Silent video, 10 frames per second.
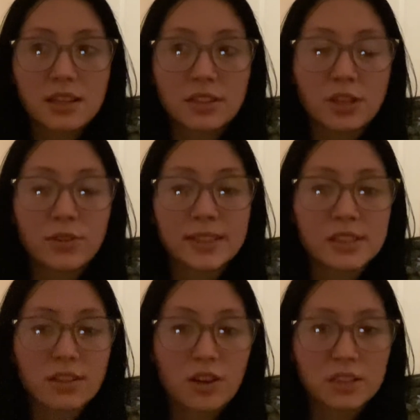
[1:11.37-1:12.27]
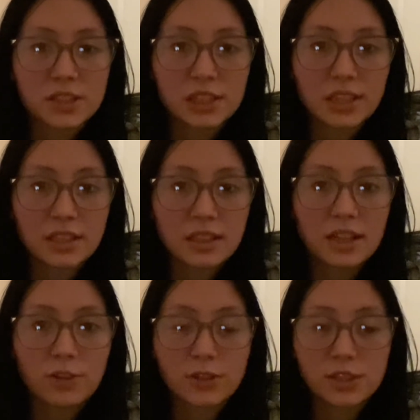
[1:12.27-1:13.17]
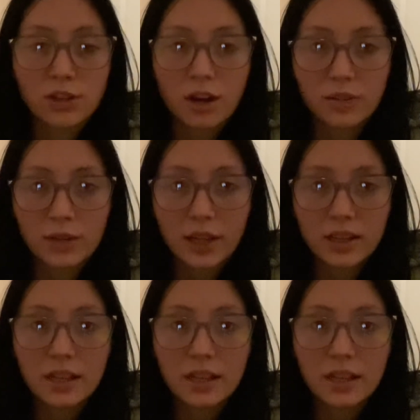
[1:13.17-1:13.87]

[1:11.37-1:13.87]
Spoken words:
decrease in oxygen, increased heart rate,